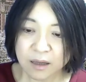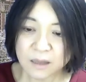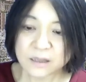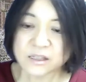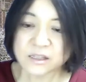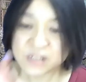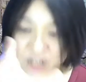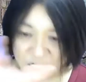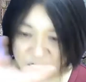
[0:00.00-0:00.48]

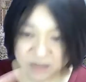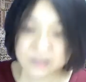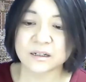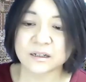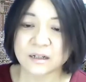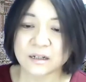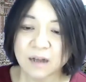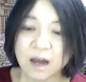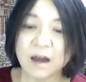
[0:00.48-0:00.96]

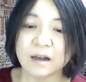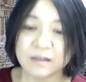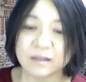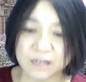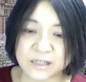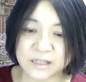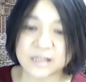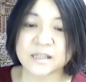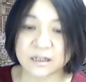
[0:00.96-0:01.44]
gender
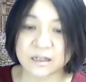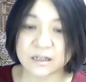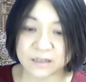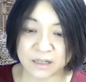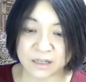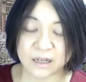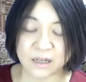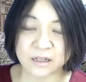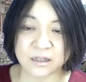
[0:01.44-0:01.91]
registered
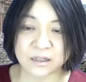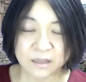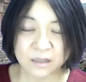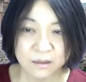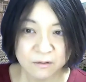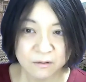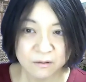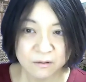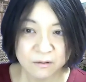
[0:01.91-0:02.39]
in
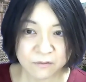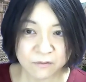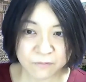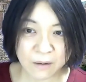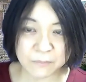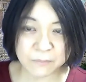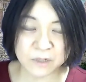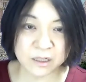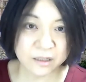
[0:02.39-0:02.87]

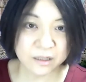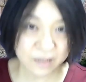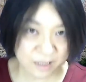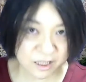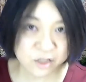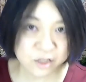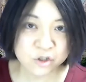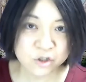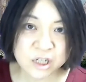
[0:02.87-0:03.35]
family
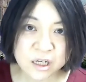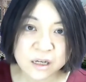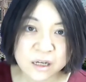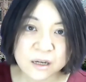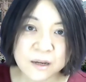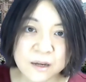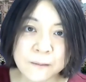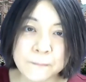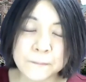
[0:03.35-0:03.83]
registry,
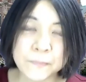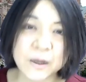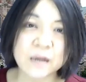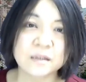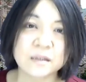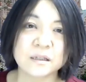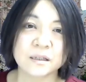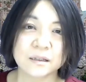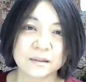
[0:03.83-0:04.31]

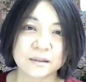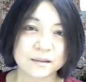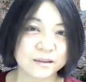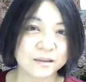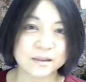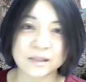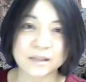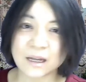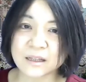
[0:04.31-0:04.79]
but
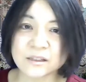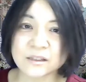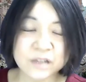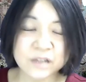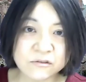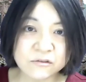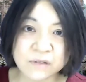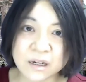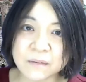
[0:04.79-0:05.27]
that
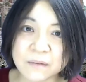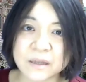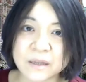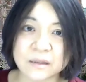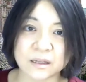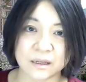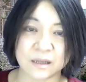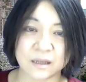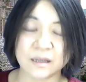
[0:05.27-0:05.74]
requirement
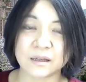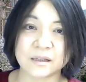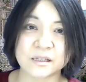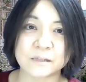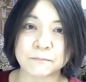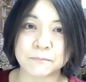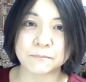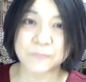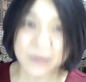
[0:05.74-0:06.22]
is
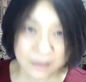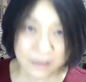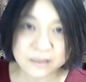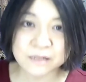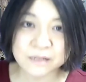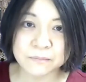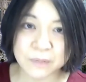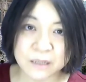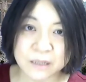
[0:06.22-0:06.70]

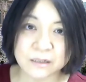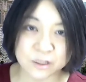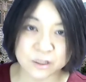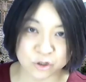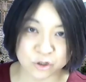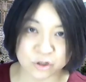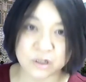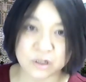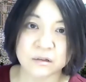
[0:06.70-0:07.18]
very, very
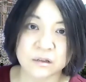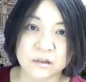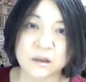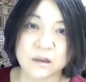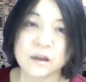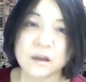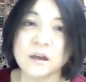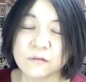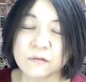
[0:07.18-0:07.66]
strict.
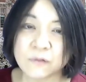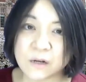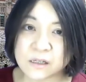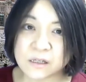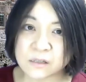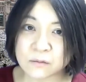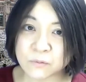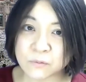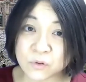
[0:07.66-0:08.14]

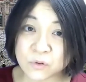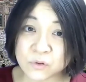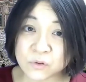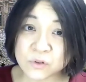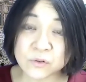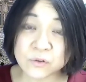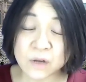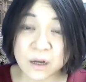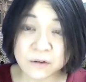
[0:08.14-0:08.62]
First of all,
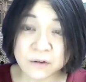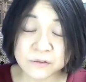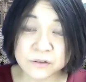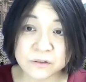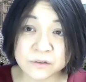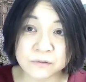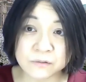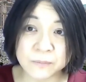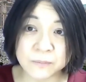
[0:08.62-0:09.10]
you have
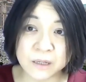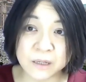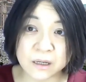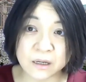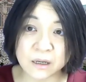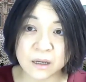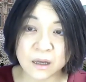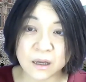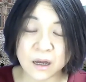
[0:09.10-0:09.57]
to be